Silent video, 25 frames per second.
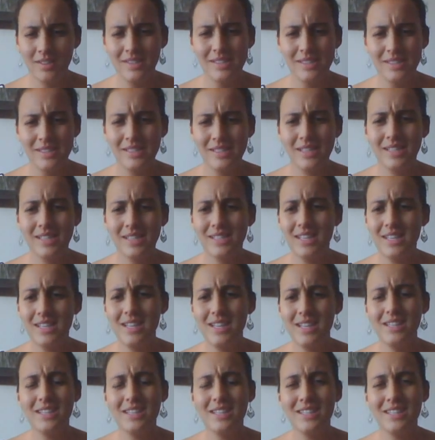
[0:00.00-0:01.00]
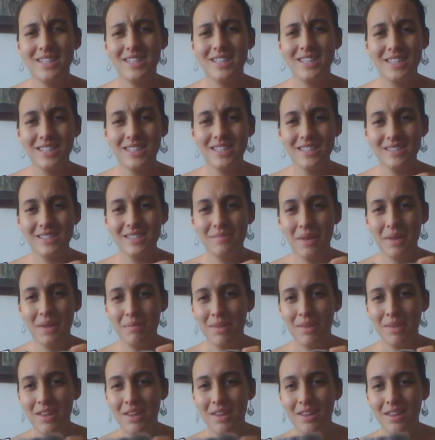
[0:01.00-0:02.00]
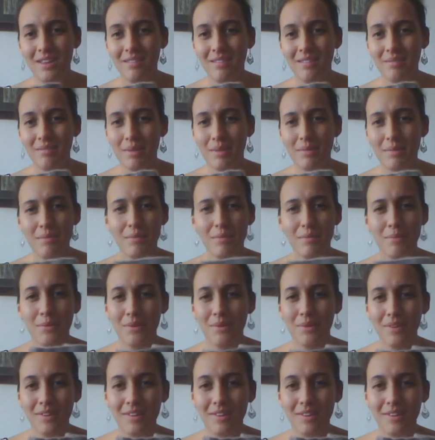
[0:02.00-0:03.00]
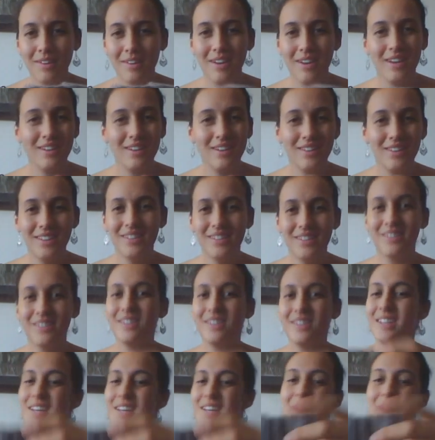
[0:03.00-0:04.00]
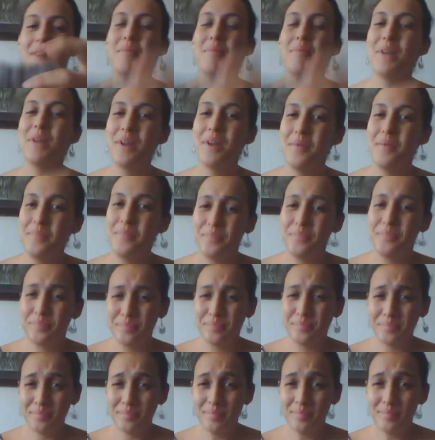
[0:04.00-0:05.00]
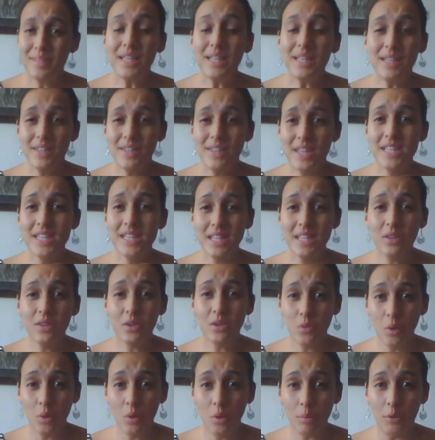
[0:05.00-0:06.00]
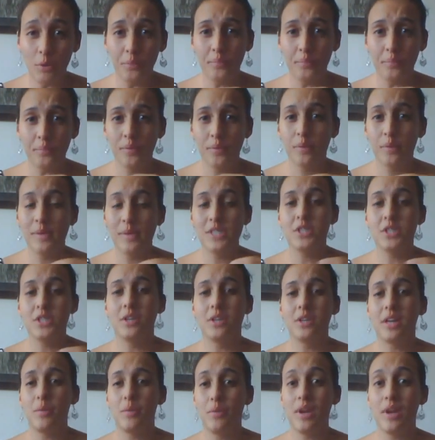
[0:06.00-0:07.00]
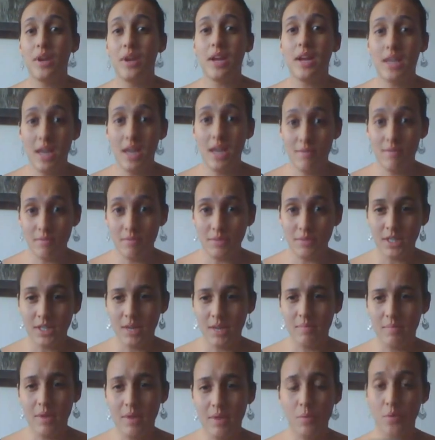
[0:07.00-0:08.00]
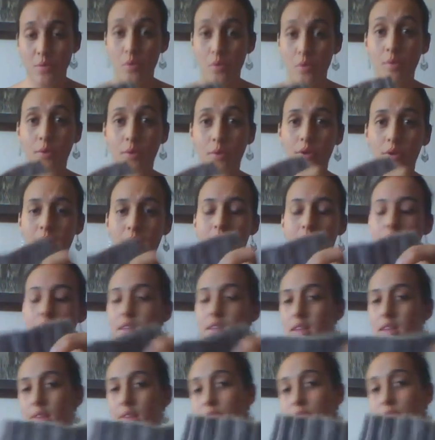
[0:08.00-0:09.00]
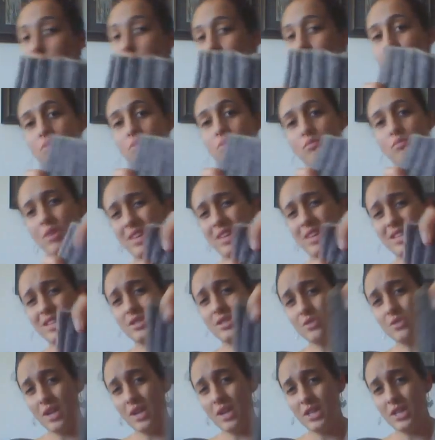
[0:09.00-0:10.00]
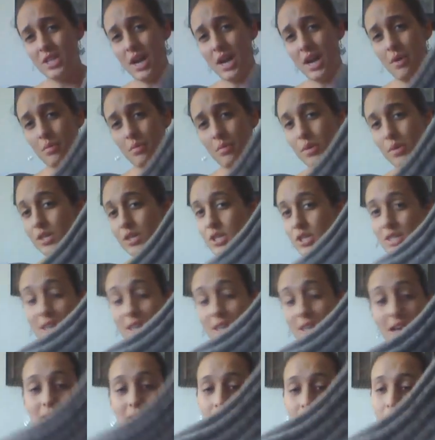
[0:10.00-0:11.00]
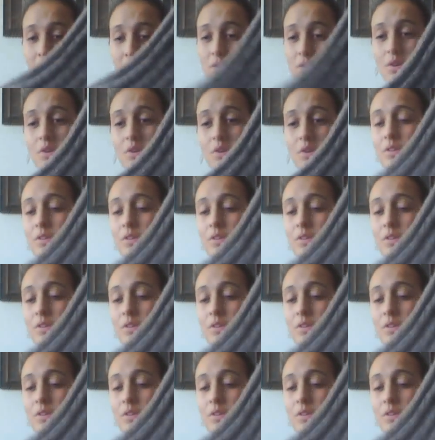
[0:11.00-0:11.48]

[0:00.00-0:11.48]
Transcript: 16 stitches, maybe more. I don't know. But they did look normal originally when I gave them to him. They were normal, and they've just really stretched out, which just has to be the yarn.